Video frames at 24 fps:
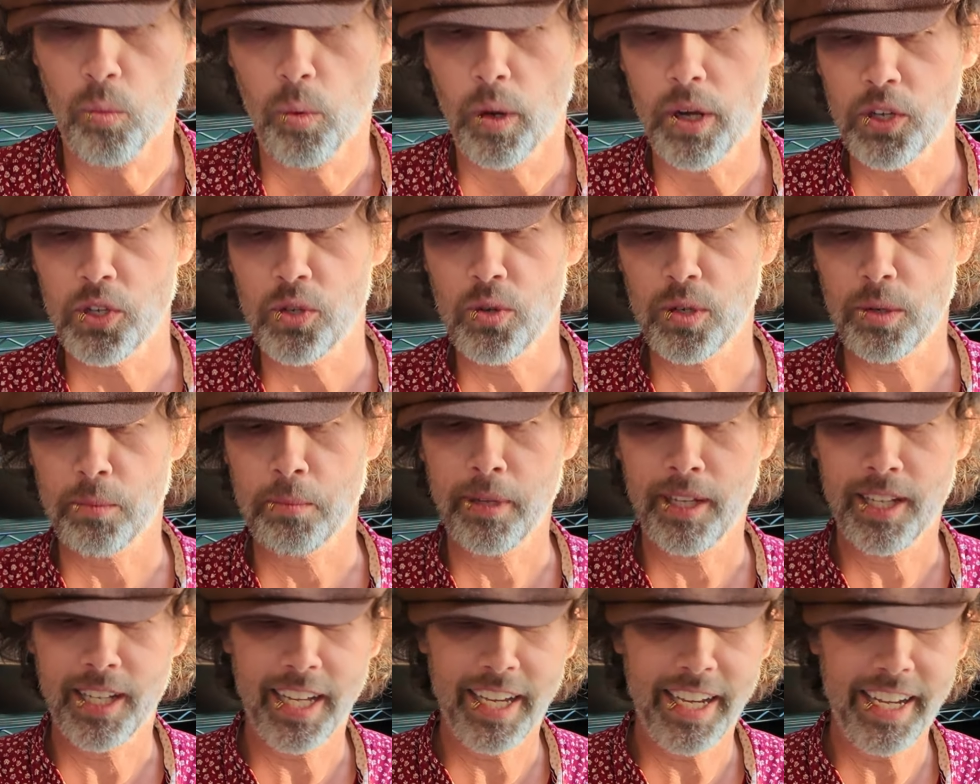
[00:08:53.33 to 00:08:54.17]
when you're
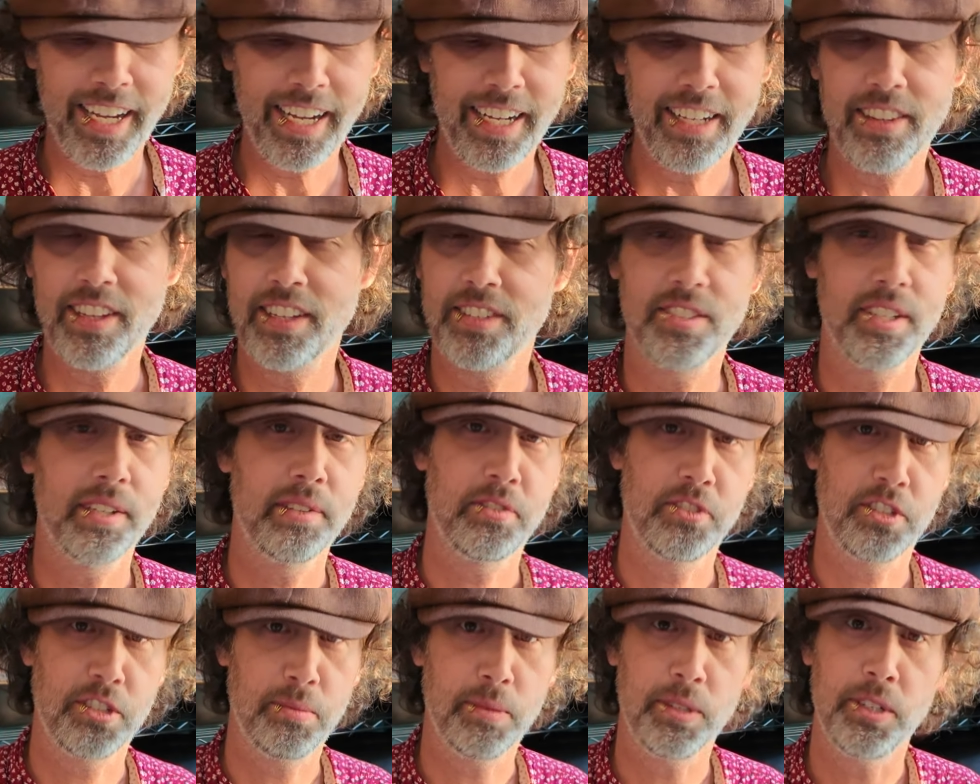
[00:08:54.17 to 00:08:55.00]
playing this
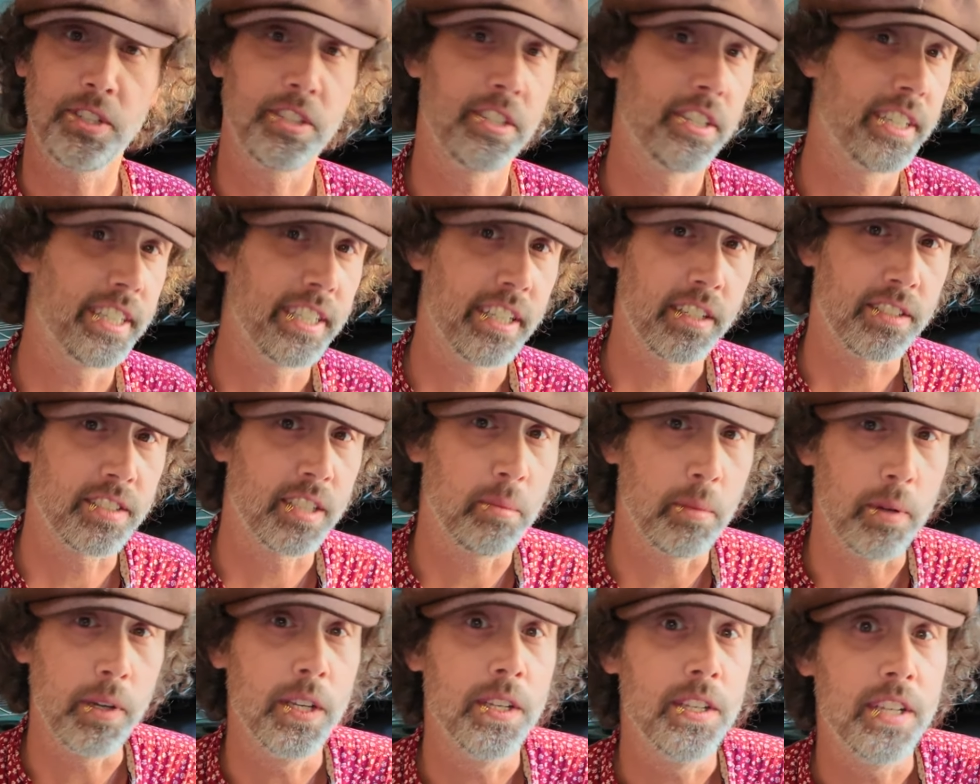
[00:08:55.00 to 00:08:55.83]
instrument, you're hearing
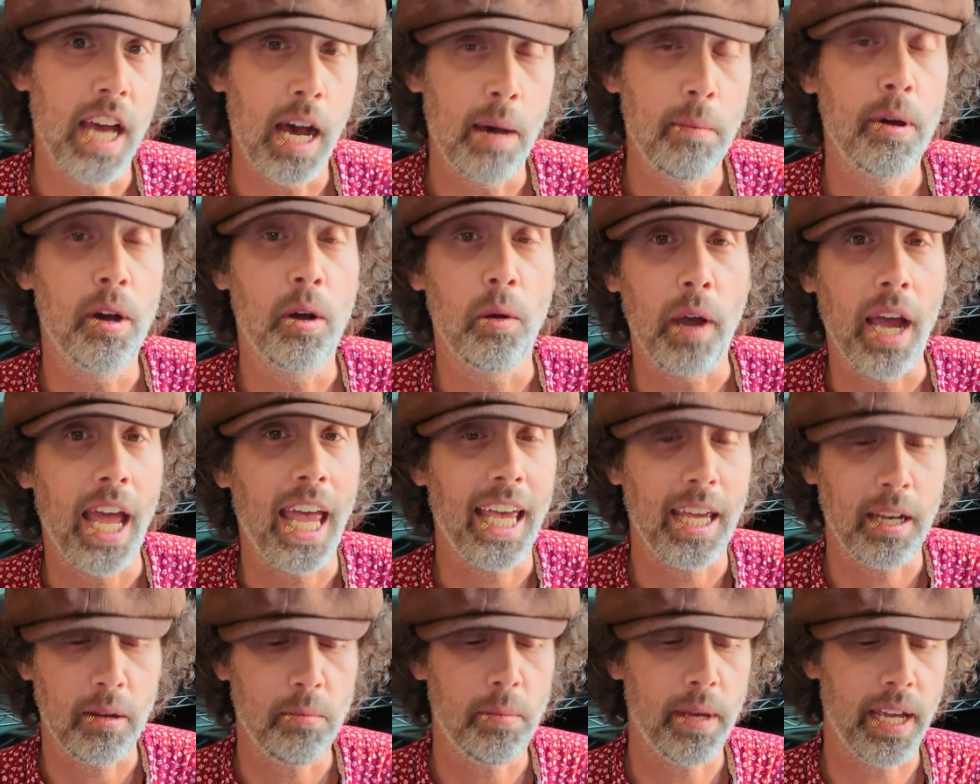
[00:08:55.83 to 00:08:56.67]
someone demo a
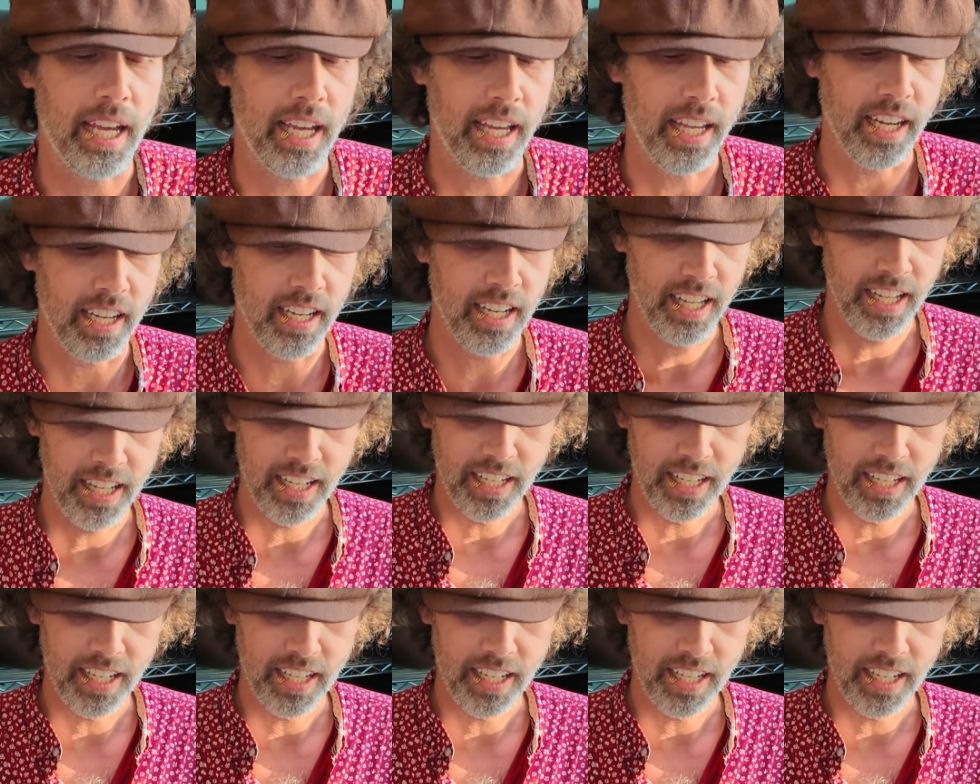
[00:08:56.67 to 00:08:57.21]
handpan,